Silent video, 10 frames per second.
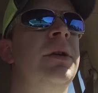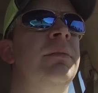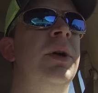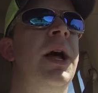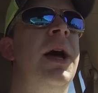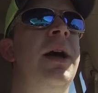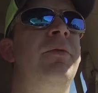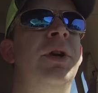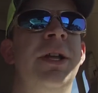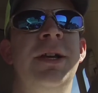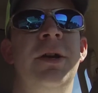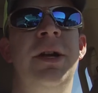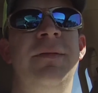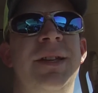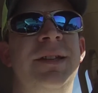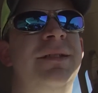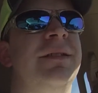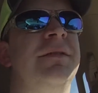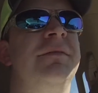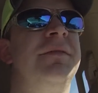But I really gonna have to
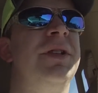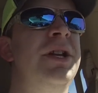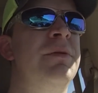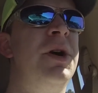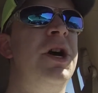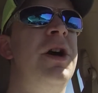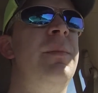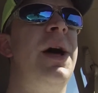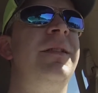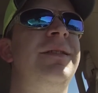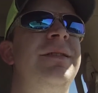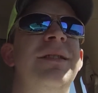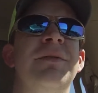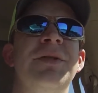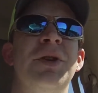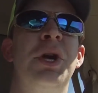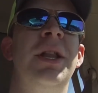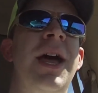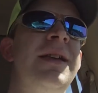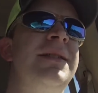clean them up. I was looking
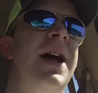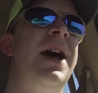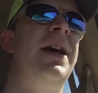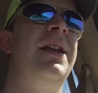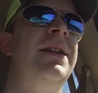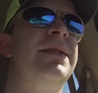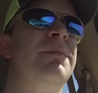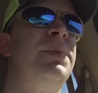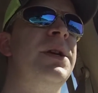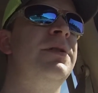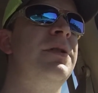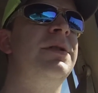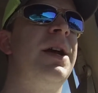last night at some pictures.